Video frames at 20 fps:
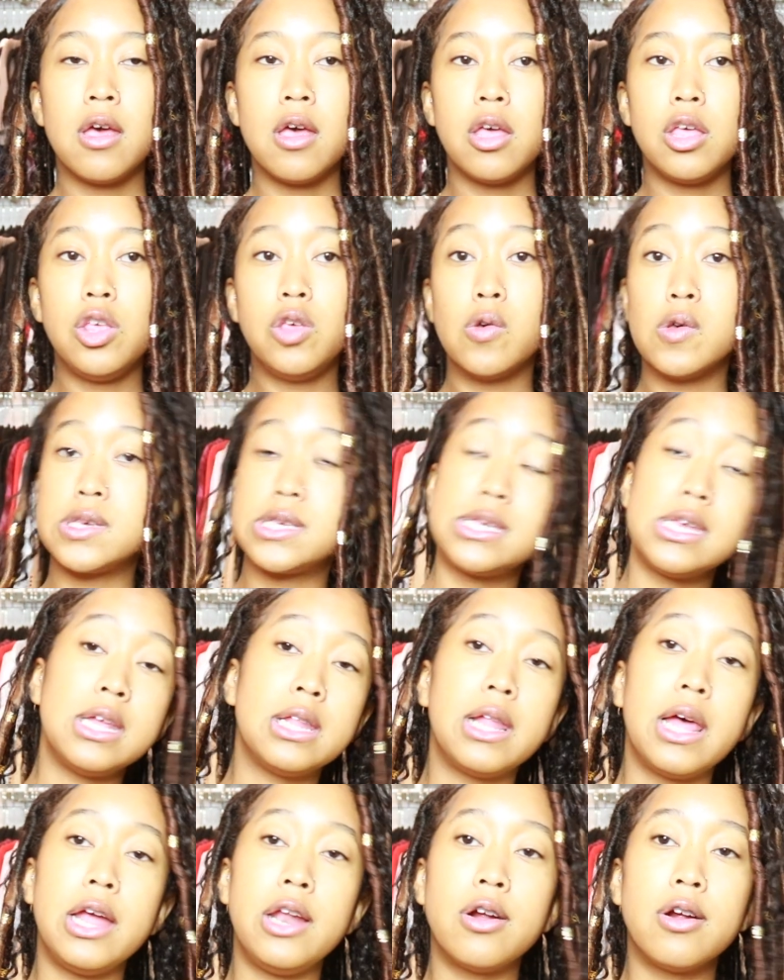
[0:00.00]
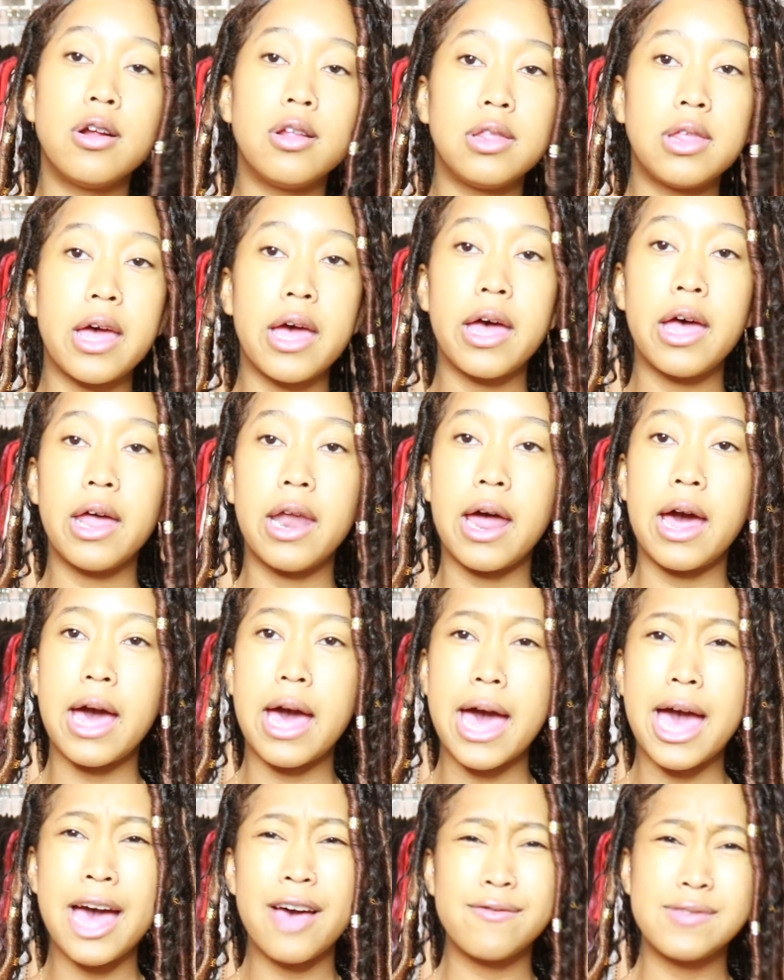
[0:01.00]
you'll see later that
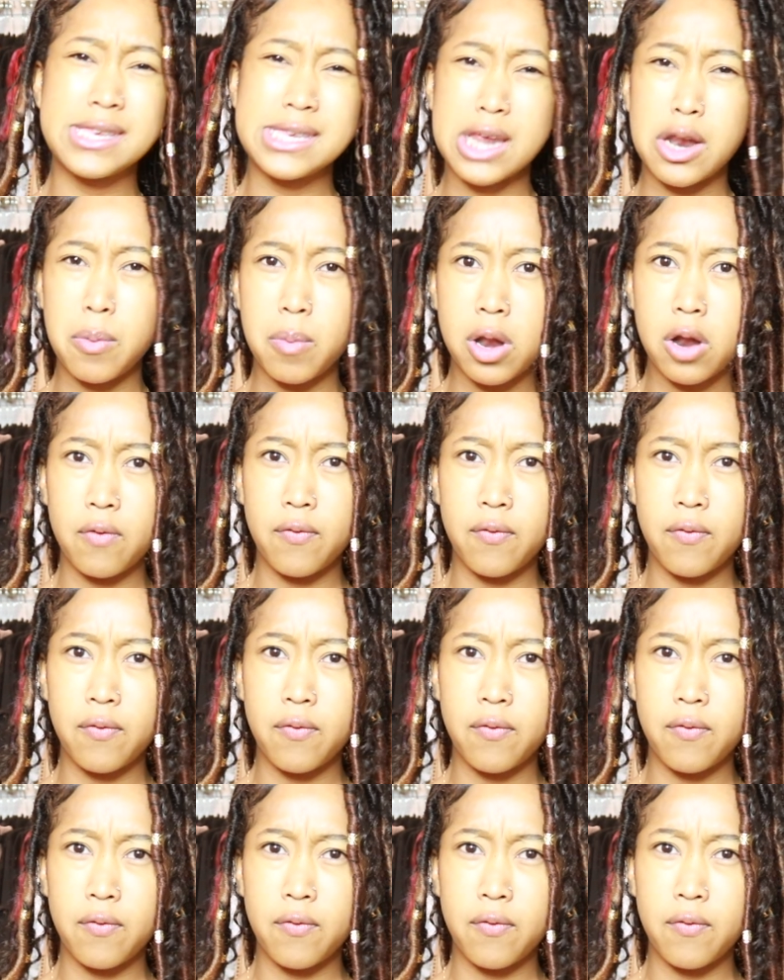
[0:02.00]
have sentimental